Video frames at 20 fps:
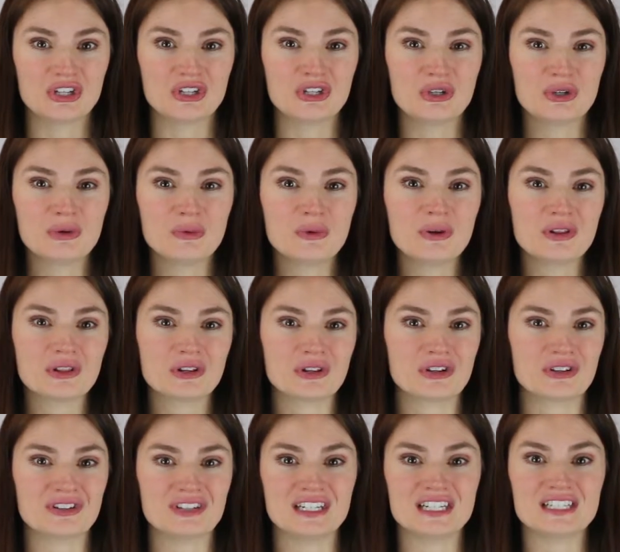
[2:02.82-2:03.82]
You will
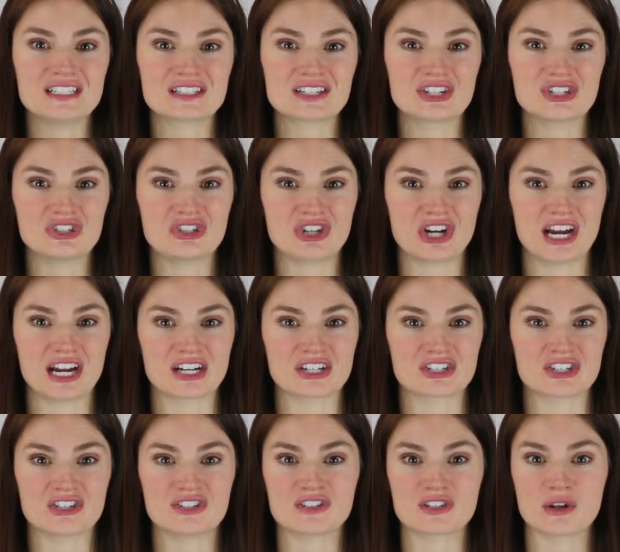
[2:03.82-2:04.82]
learn these
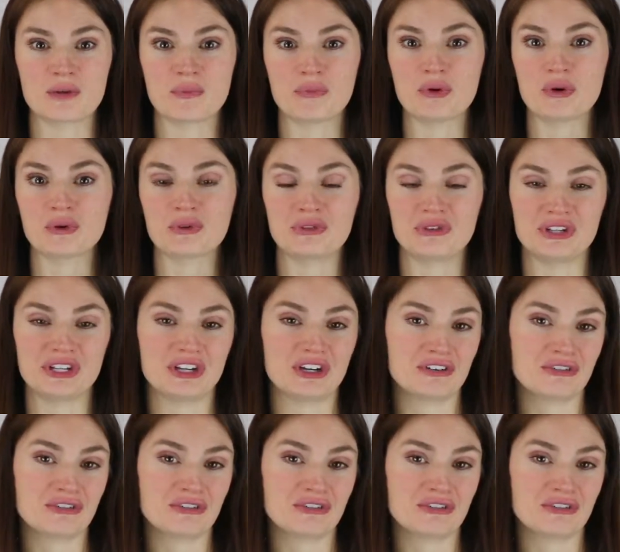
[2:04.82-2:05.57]
contractions in both the